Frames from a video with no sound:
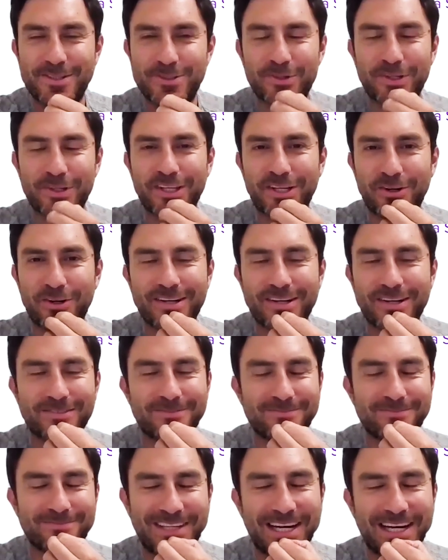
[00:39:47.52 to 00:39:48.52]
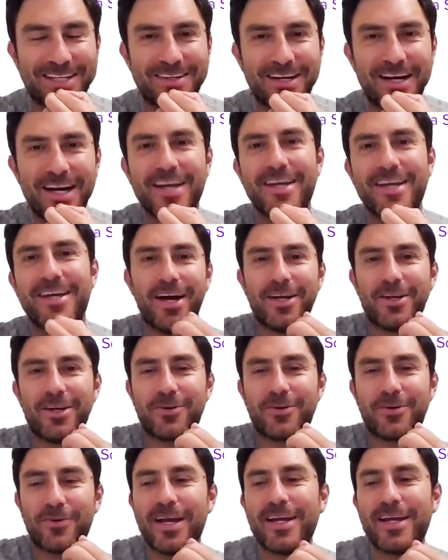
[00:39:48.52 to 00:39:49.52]
really great. Yeah, I
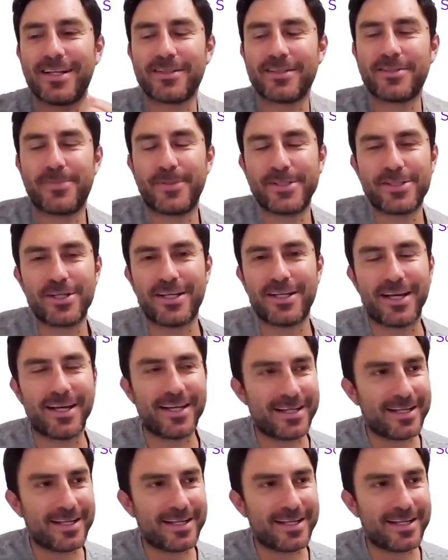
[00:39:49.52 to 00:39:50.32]
agree, especially in